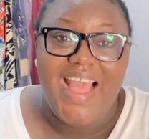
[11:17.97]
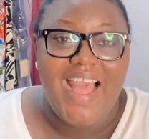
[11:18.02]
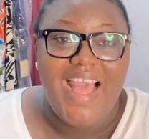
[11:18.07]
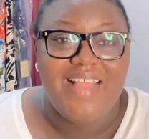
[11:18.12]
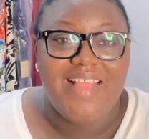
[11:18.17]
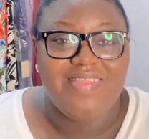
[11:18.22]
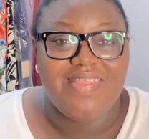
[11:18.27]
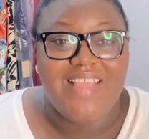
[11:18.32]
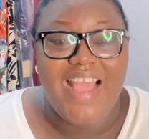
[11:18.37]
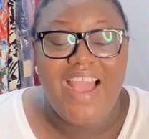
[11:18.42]

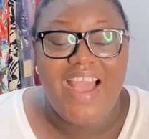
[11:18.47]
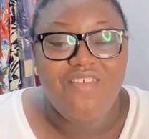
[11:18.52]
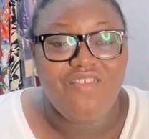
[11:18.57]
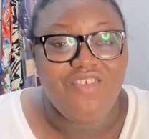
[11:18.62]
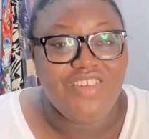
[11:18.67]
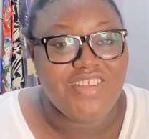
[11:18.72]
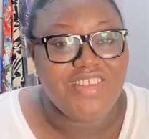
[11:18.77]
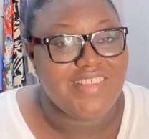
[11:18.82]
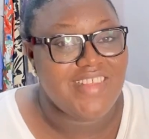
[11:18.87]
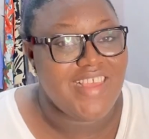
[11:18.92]
And that
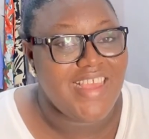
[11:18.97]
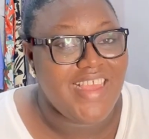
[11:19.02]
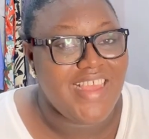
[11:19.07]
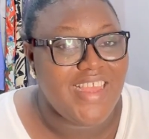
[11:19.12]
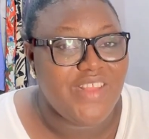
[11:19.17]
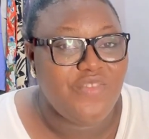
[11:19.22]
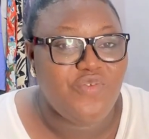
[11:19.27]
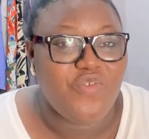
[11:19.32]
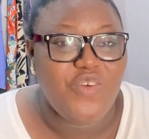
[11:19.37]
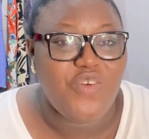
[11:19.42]
was
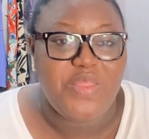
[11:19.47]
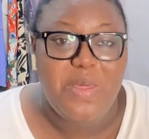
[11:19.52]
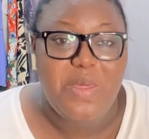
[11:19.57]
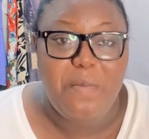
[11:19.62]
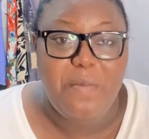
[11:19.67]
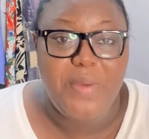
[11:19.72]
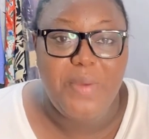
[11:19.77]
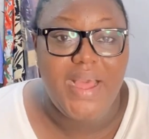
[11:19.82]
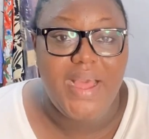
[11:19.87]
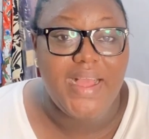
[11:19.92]
it for
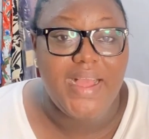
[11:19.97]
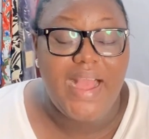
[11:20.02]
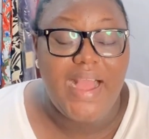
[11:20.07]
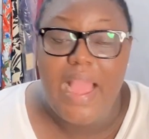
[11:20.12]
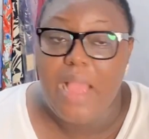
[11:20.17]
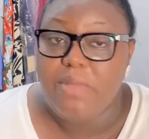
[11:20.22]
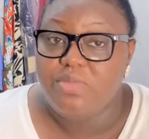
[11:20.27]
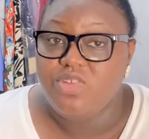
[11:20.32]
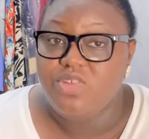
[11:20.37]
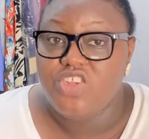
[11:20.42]
Thabang.
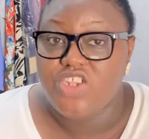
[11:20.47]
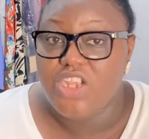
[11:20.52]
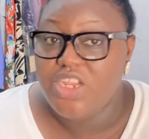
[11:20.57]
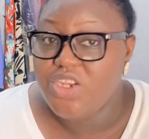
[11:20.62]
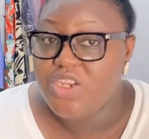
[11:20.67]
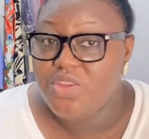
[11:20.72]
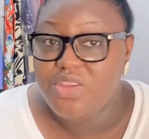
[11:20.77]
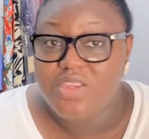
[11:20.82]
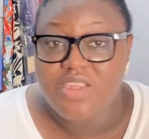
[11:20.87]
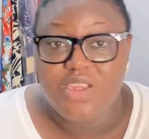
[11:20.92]
I am
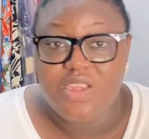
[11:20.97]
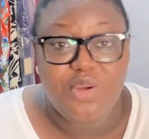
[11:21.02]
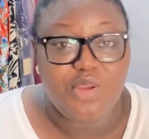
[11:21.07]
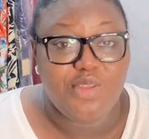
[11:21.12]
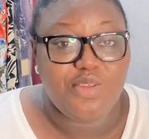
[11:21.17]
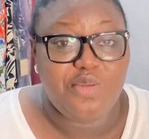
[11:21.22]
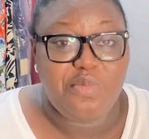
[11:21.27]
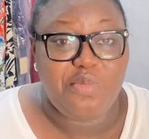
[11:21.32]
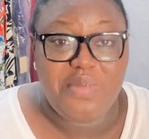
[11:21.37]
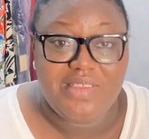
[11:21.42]
genuinely
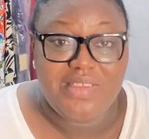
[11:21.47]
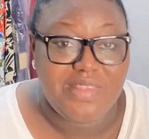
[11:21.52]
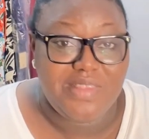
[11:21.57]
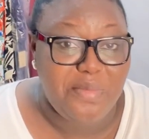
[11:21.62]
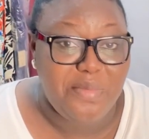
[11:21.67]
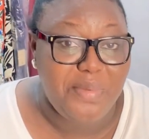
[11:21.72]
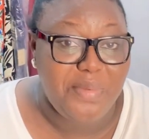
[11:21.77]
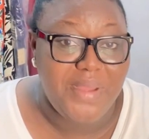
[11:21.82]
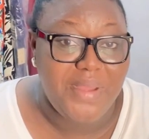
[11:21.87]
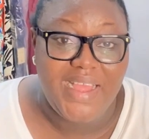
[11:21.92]
going to miss
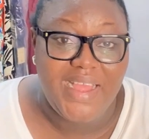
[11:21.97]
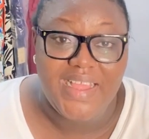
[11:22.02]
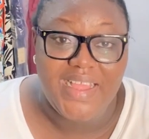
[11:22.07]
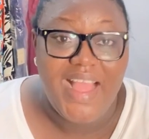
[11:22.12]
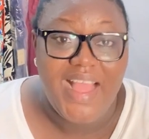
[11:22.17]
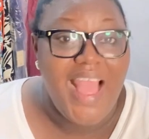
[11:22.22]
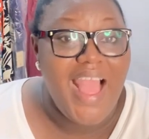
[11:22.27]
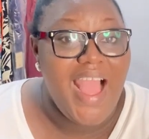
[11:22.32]
Thabang.